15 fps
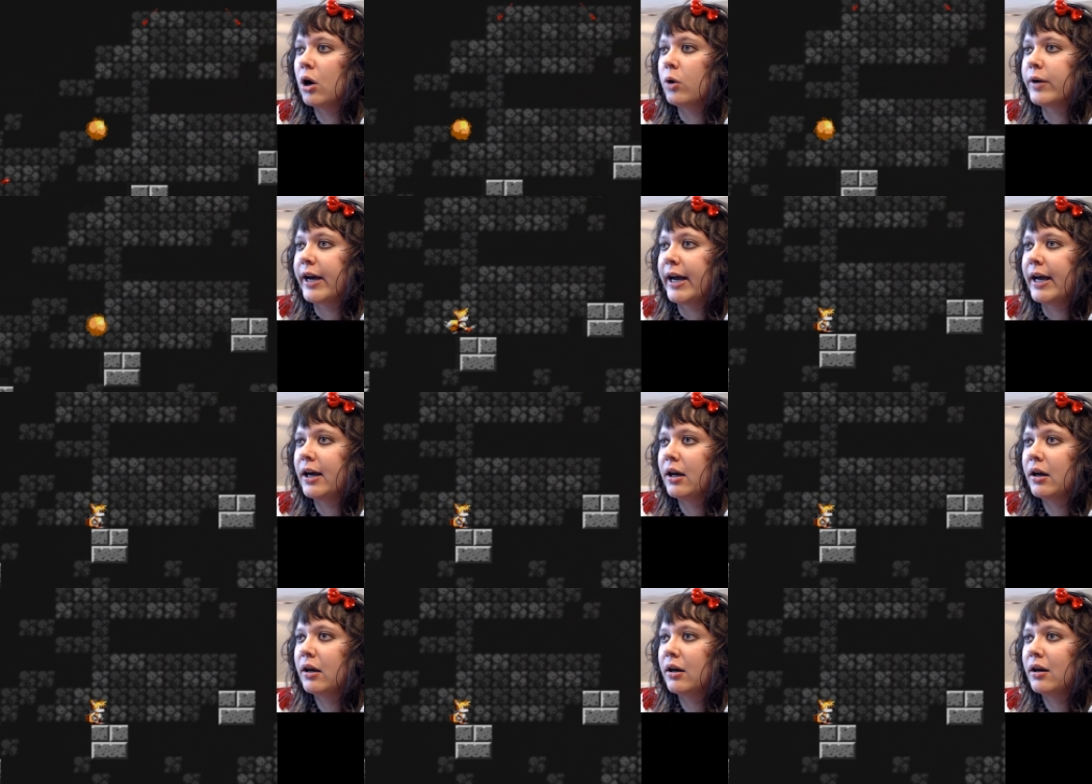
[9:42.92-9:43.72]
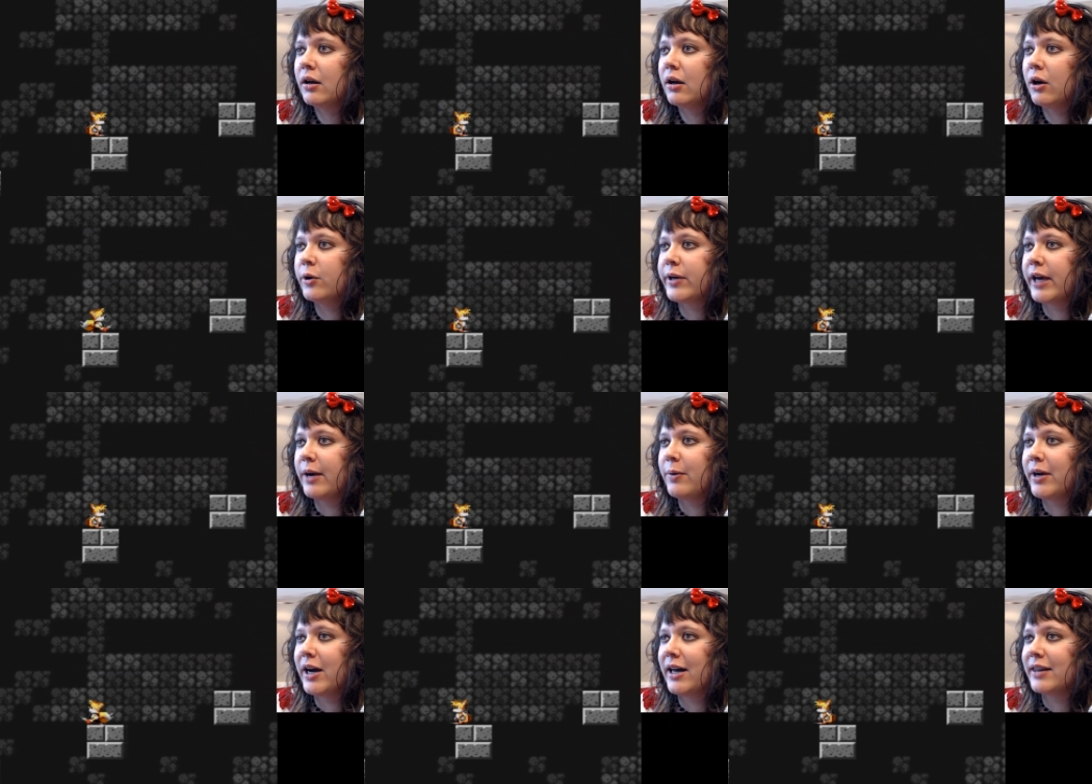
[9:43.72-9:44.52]
Okay,
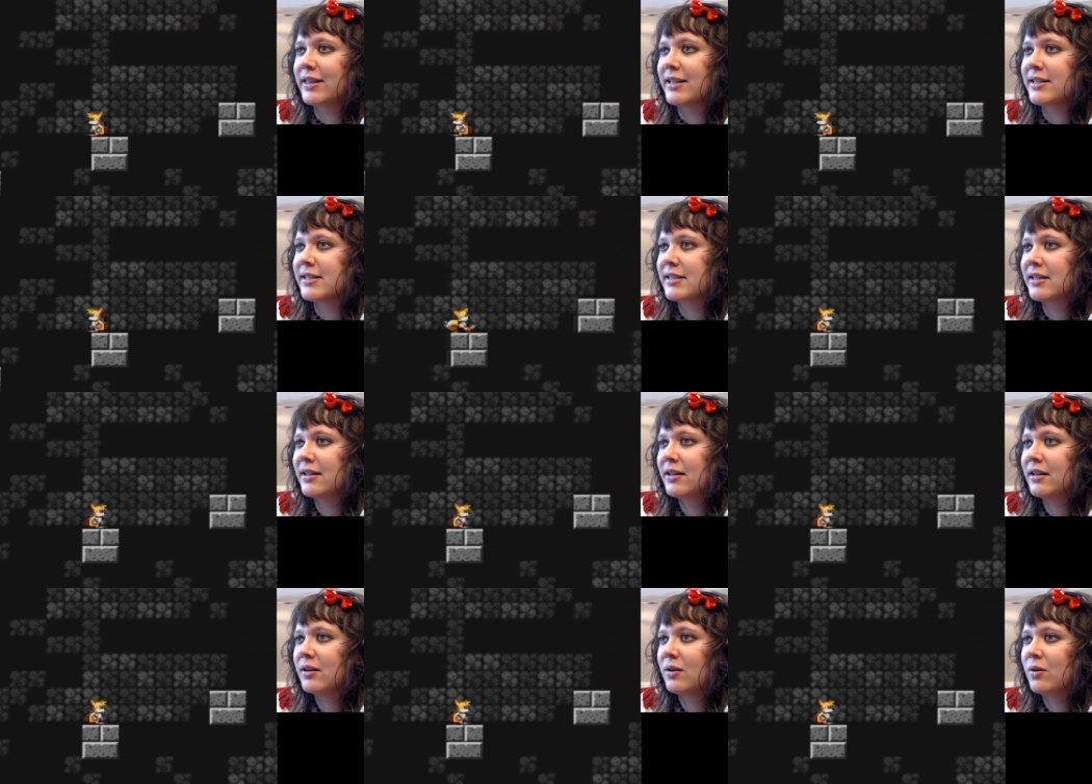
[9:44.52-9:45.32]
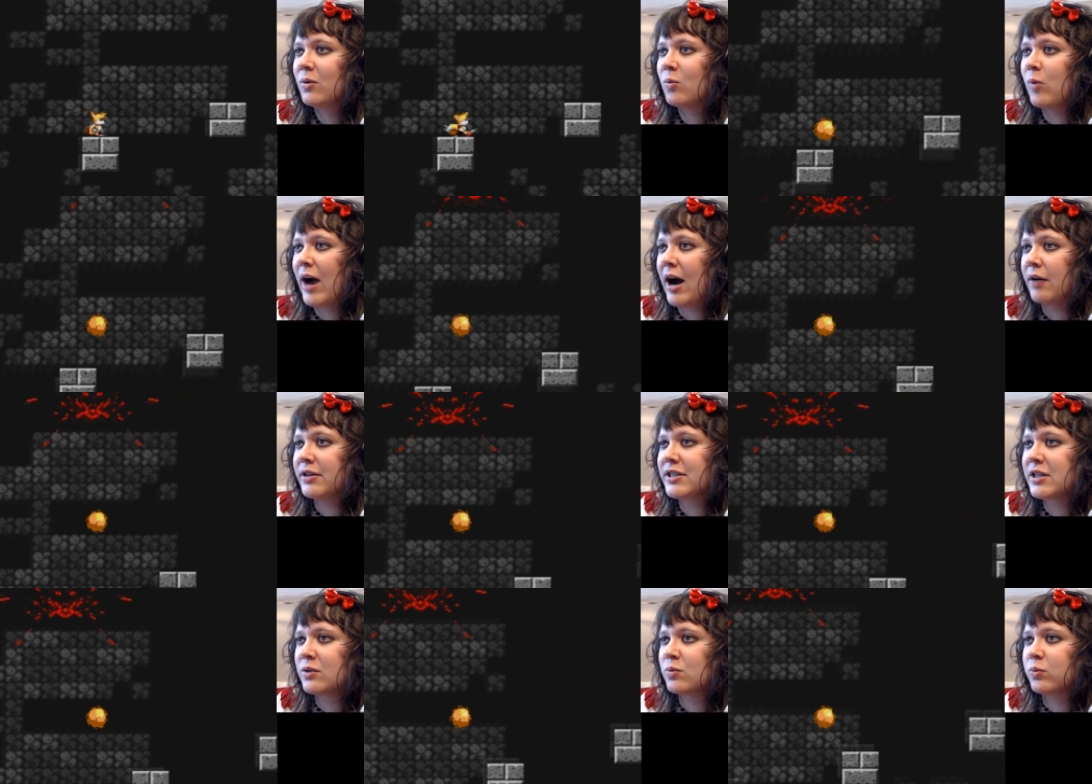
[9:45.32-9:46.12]
okay, we got this. Wow,
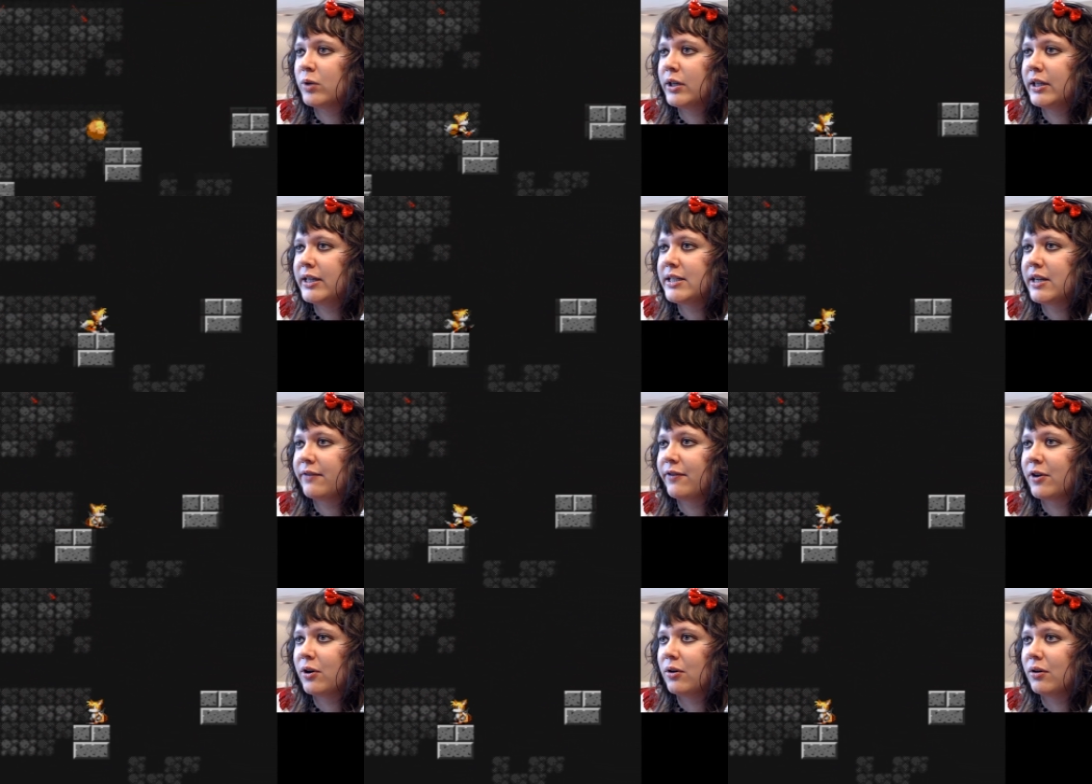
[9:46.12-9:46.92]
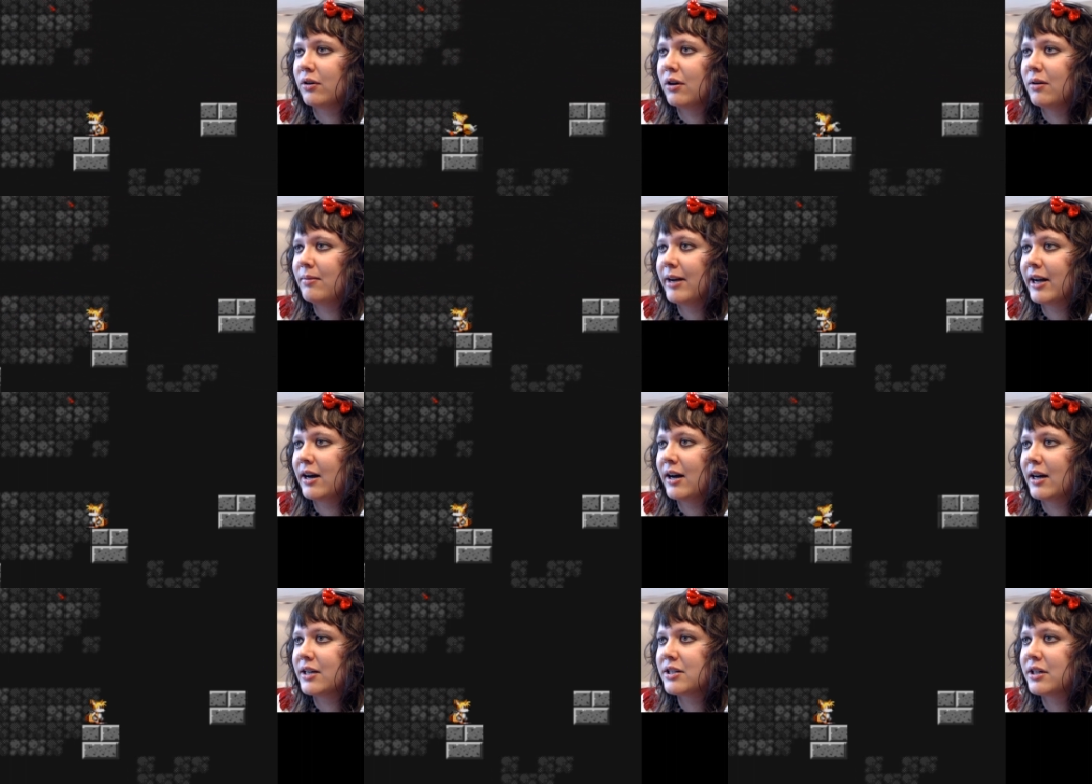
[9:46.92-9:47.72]
this is really difficult. Oh my
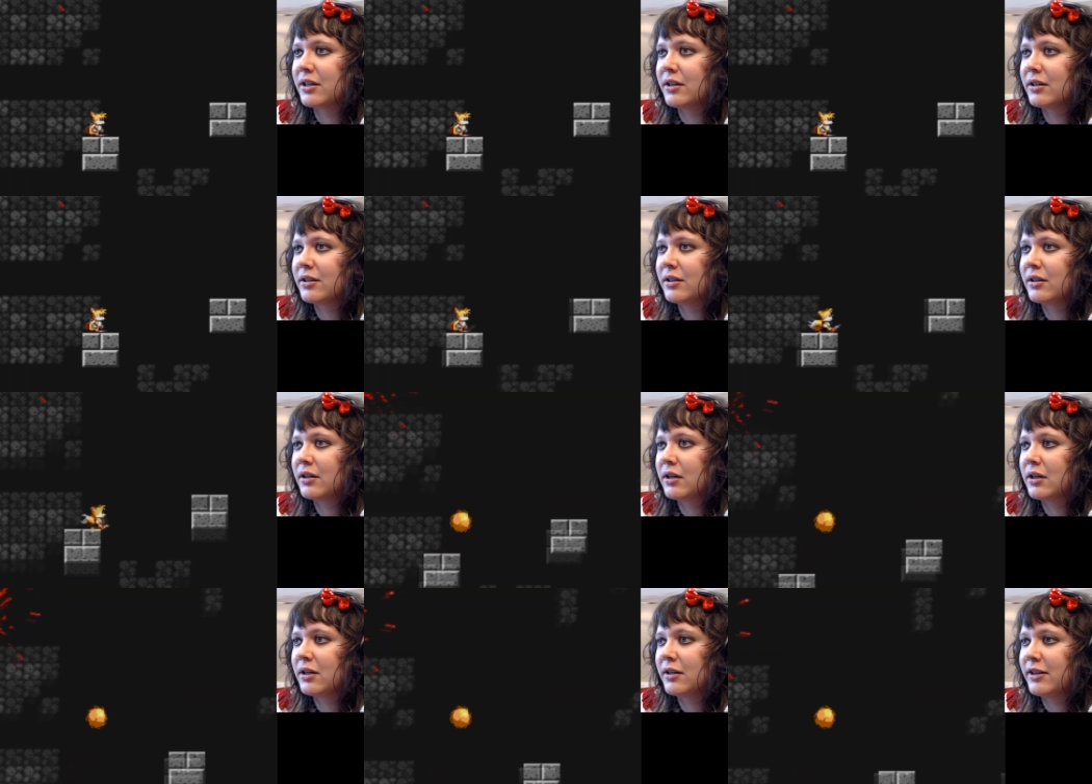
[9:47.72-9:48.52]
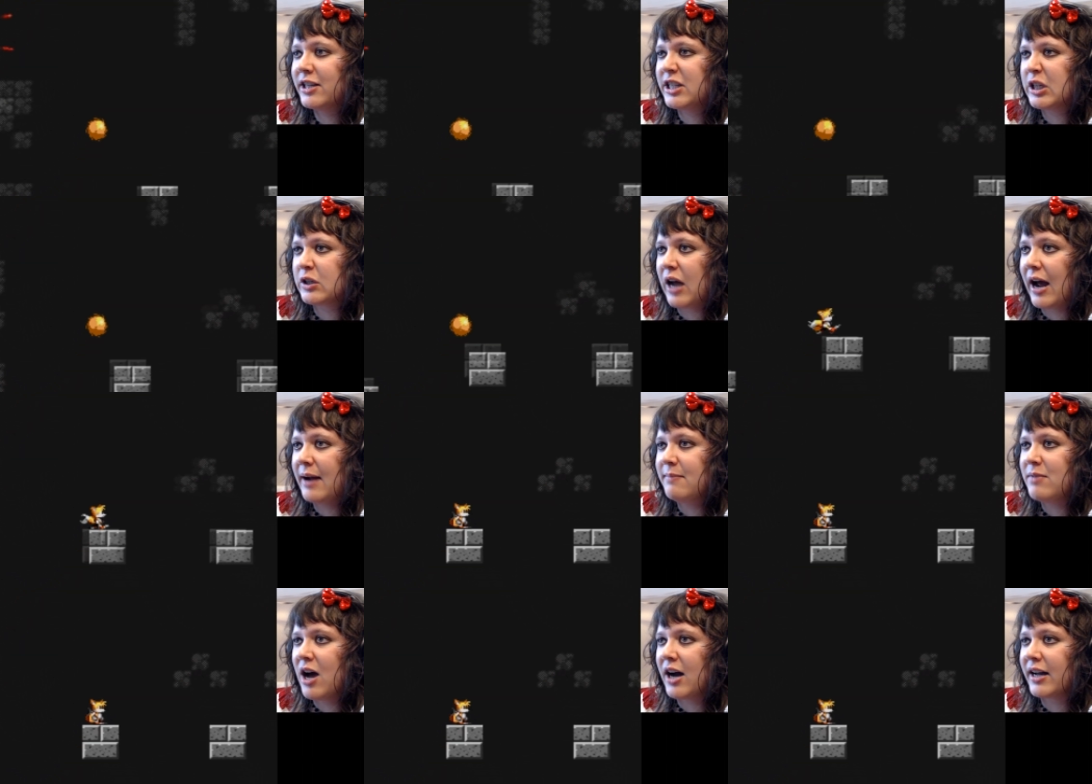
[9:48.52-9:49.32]
gosh. This is-
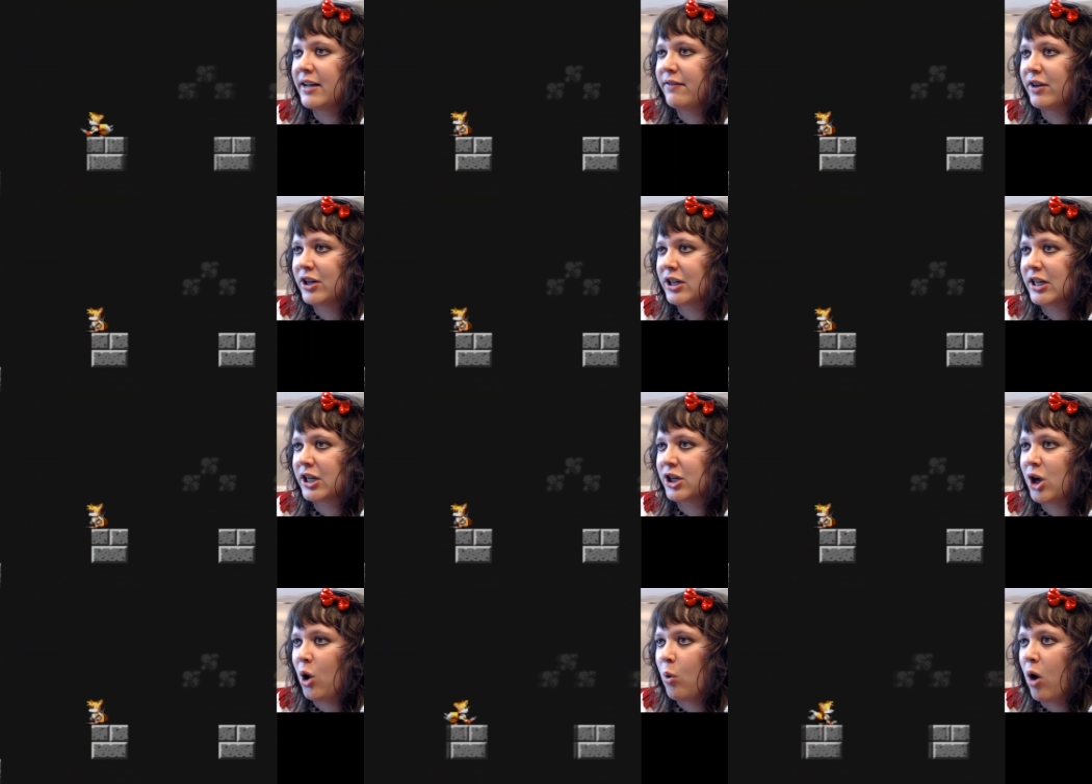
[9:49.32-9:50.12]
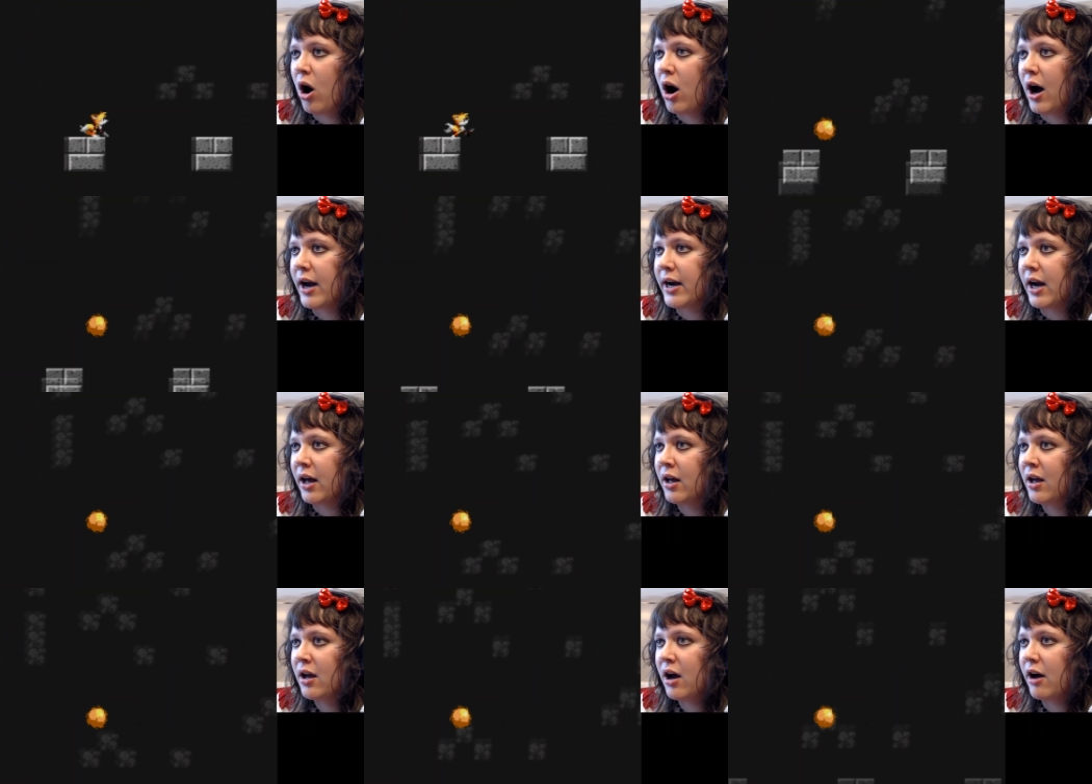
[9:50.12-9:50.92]
I'm not even gonna go on
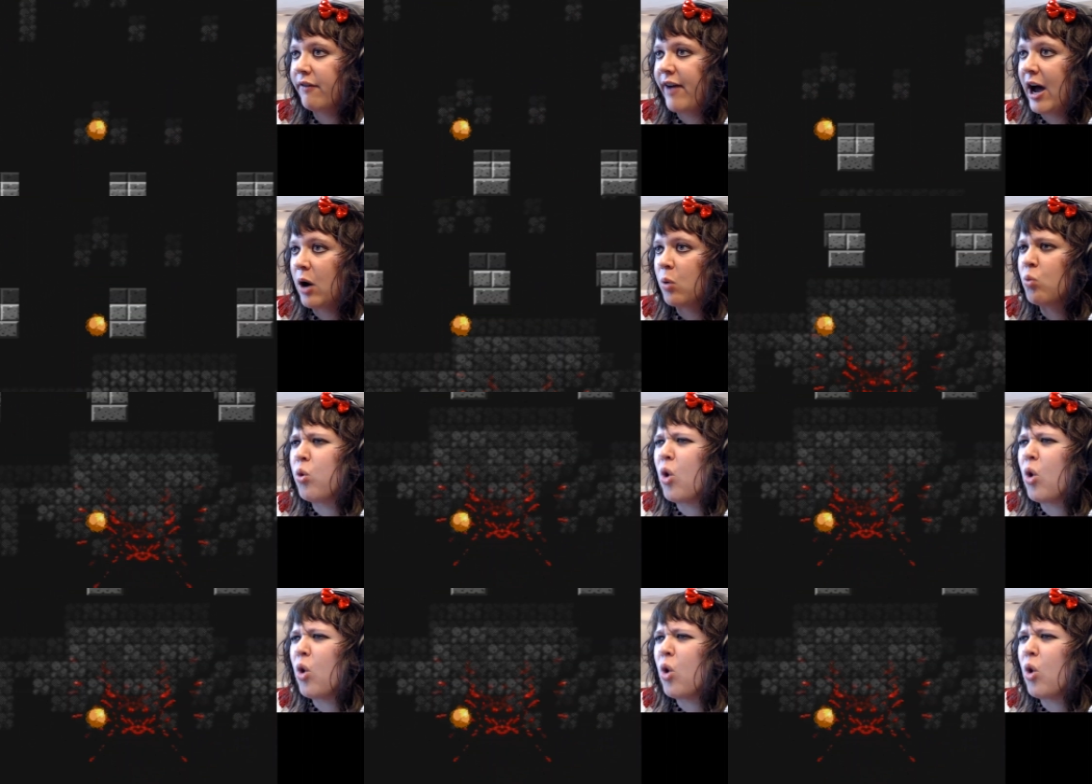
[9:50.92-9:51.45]
of how-